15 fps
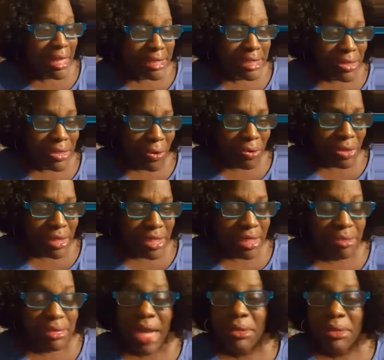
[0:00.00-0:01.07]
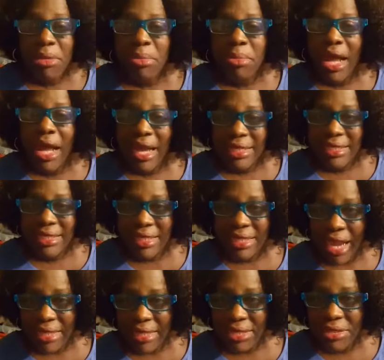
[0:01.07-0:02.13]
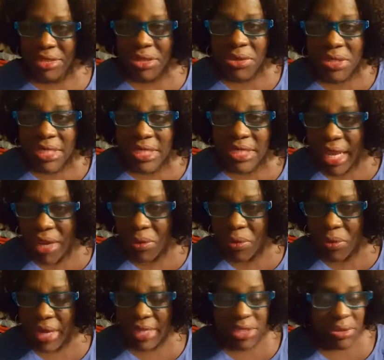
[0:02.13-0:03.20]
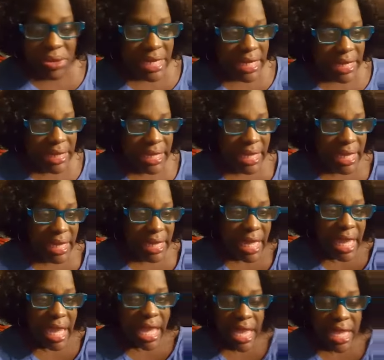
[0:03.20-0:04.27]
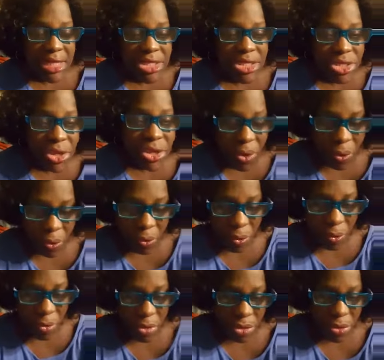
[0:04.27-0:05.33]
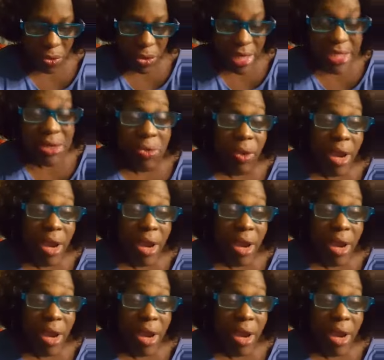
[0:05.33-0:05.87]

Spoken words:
And so sometimes they'll blindside us. There's no segue to anything. And so the